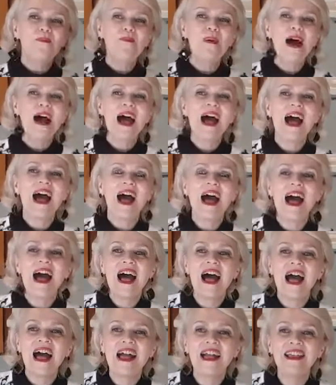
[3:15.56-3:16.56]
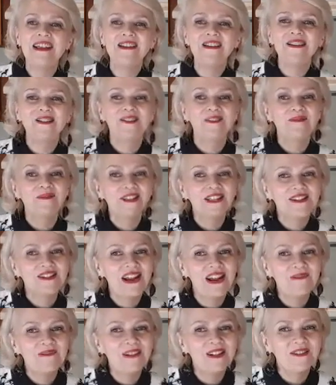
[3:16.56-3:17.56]
Bye.
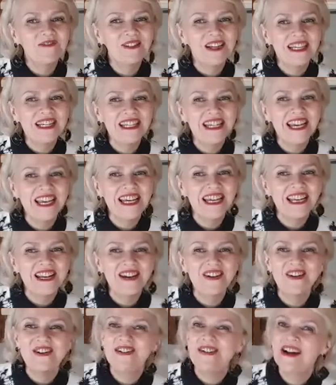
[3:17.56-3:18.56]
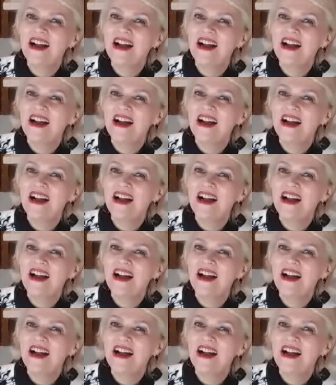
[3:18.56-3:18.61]
Subscribe to my channel.